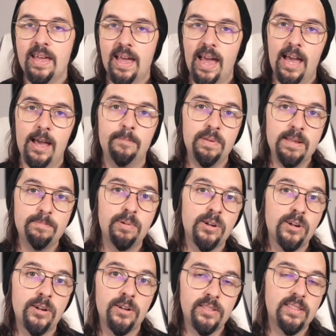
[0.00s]
Happy
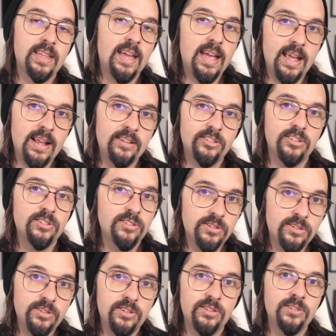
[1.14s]
birthday
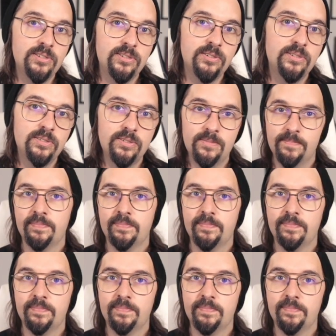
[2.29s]
to you.